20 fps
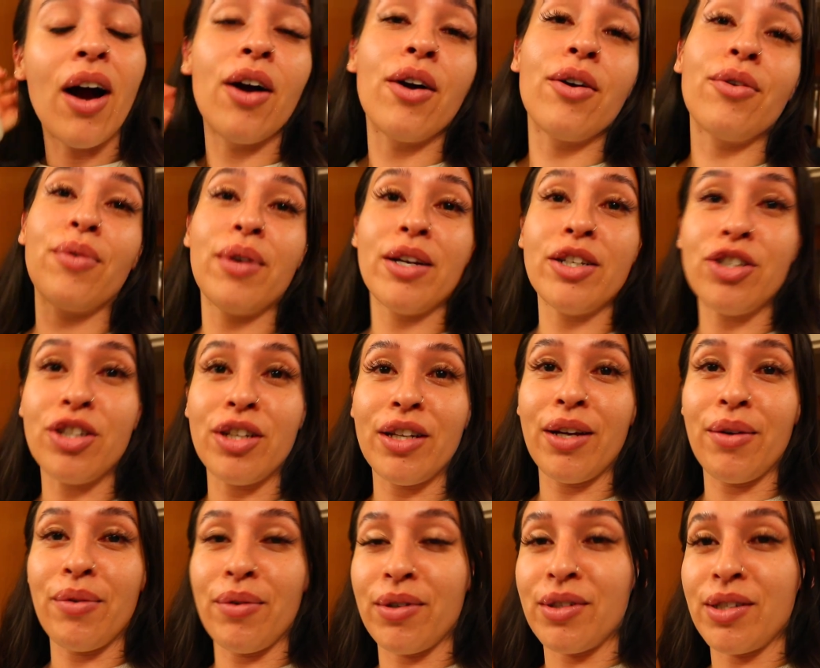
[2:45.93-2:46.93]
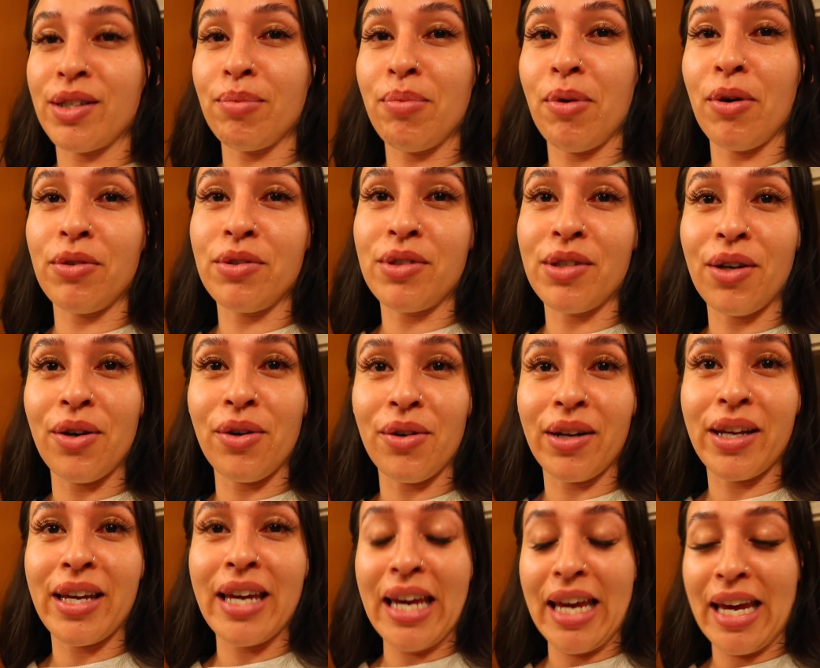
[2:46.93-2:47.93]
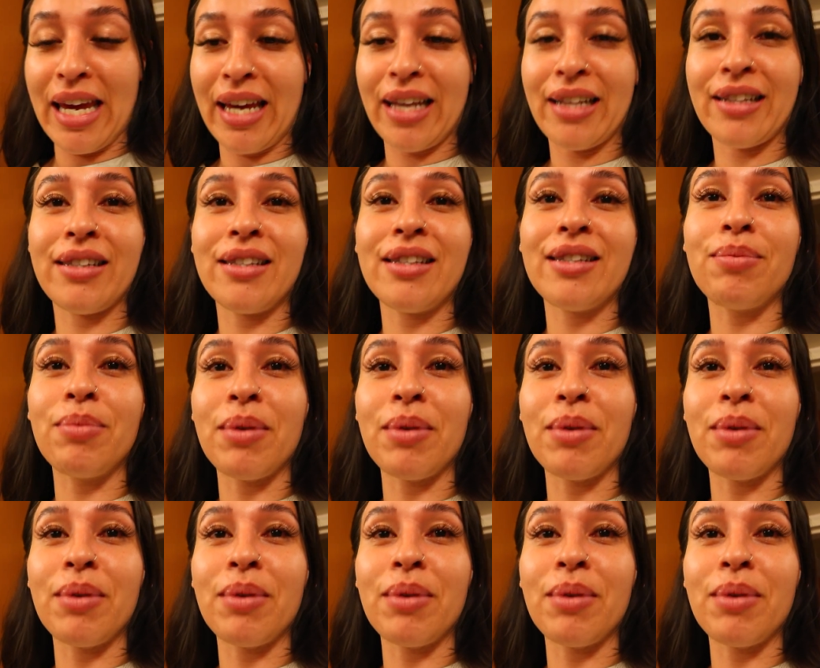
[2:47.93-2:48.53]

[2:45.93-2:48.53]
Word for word: Originally, we are supposed to go to Keen's